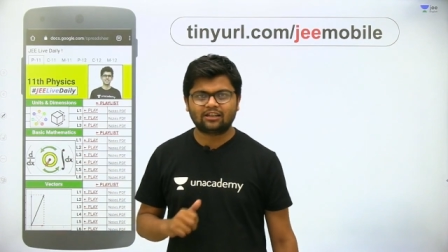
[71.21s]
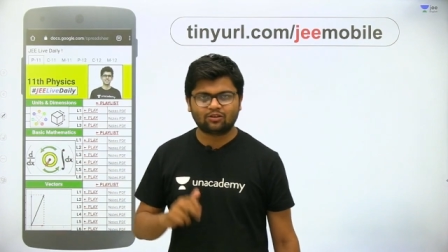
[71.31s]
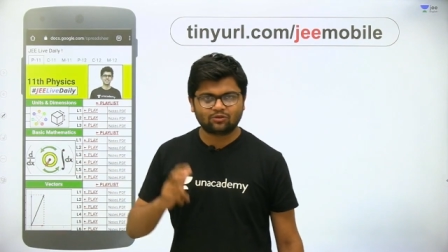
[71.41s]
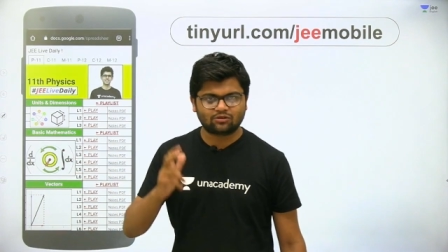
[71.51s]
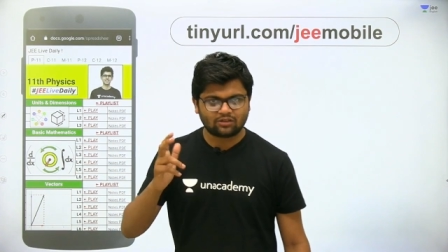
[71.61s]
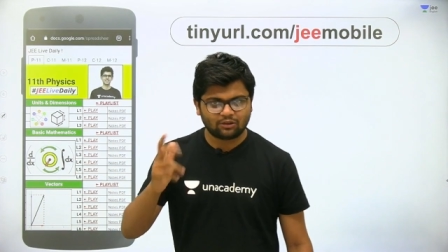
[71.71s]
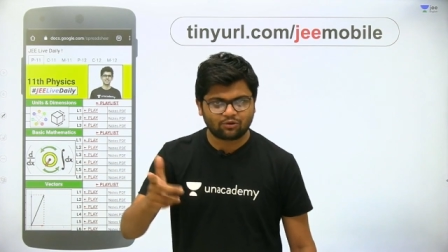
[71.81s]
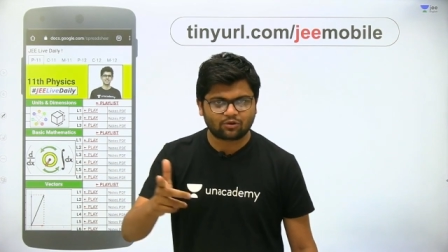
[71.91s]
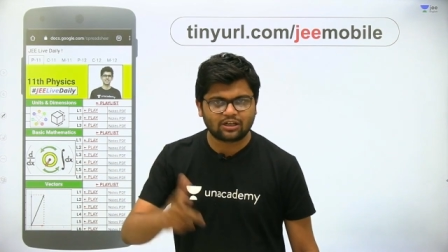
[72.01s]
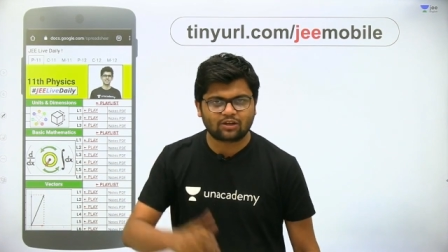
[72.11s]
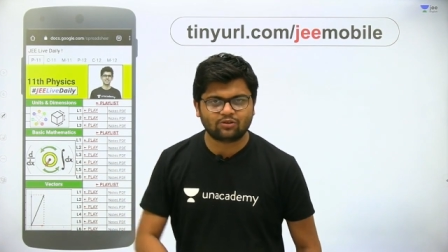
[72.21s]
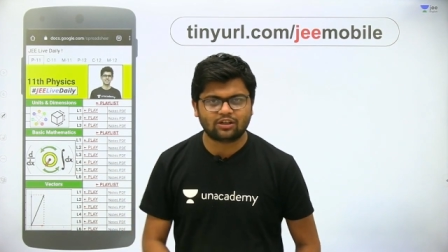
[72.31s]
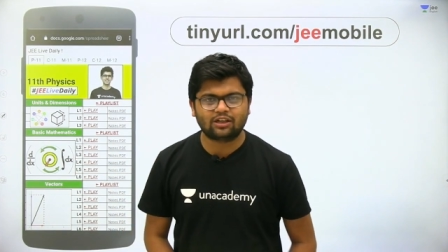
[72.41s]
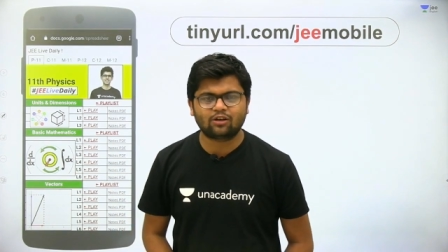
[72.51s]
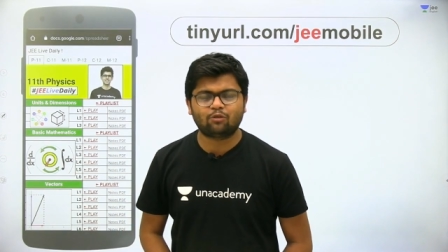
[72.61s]
and you if you click on
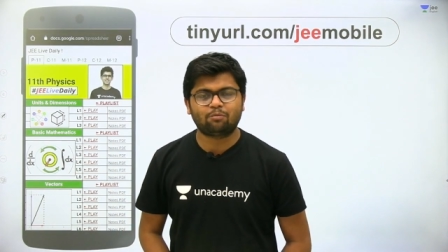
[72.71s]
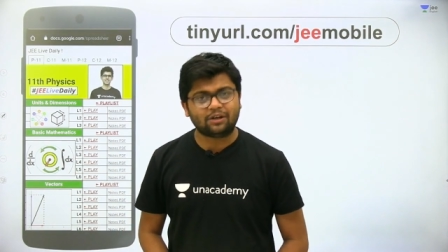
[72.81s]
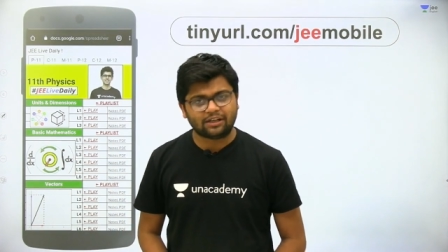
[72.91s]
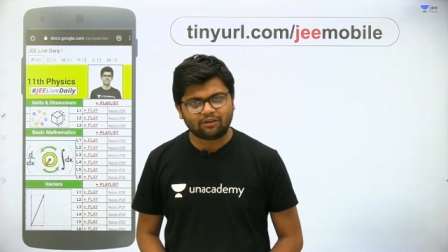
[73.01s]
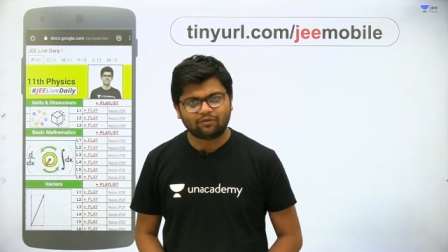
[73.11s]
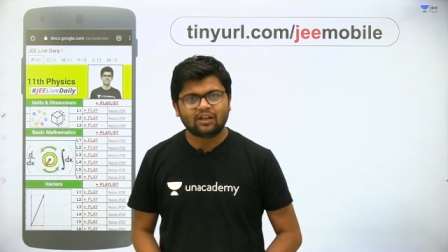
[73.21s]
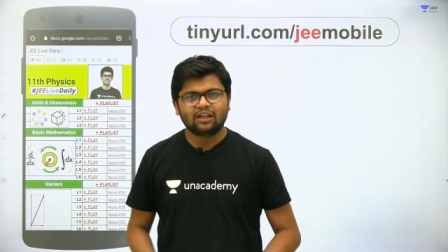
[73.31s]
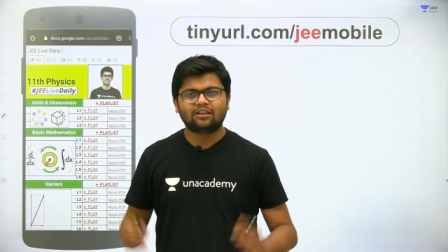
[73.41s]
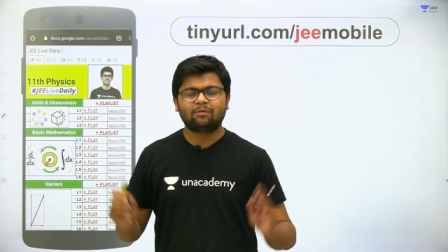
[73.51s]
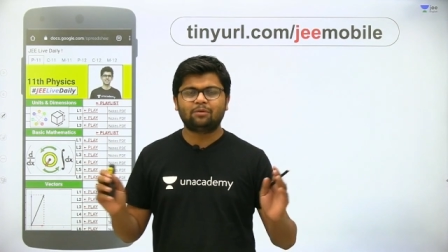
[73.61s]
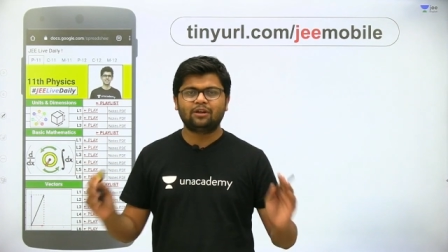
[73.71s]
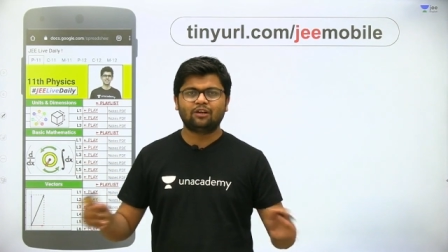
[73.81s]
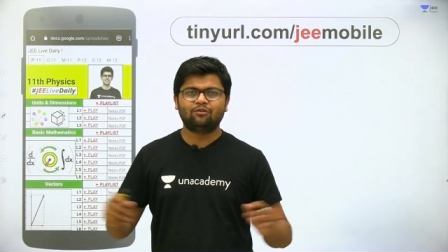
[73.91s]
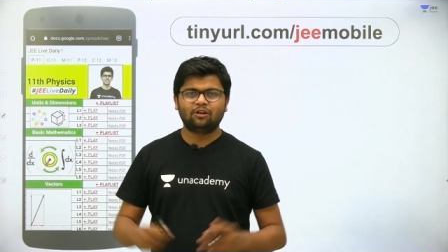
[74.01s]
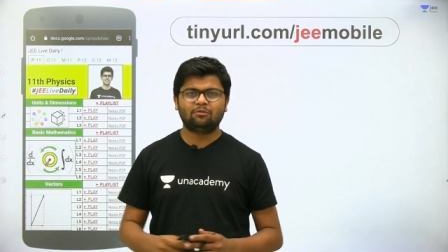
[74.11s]
the link of P D F, the P
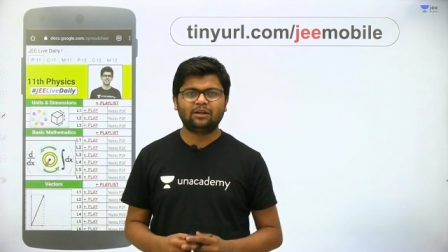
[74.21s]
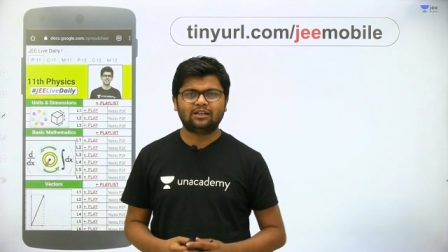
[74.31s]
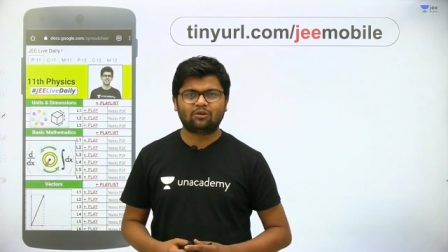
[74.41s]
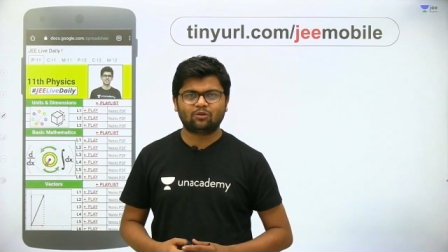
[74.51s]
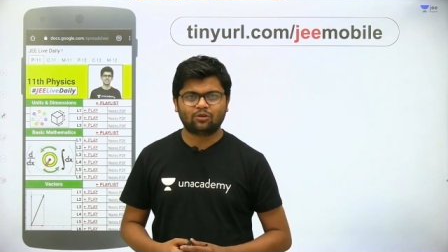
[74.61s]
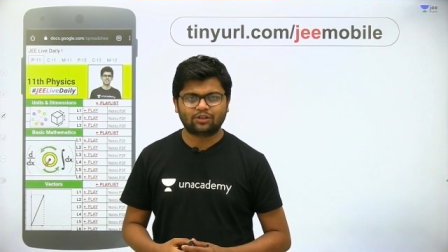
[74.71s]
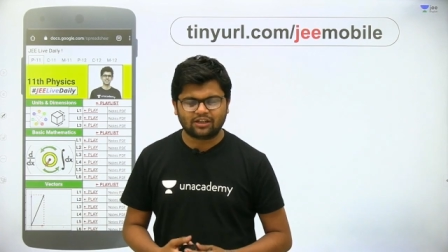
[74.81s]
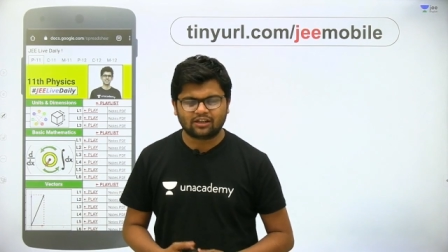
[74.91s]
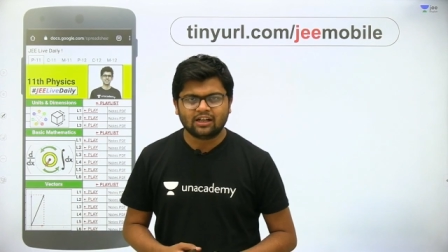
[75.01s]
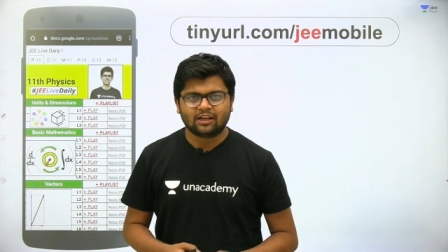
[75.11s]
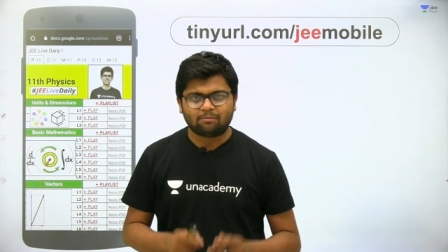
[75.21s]
D F will be downloaded.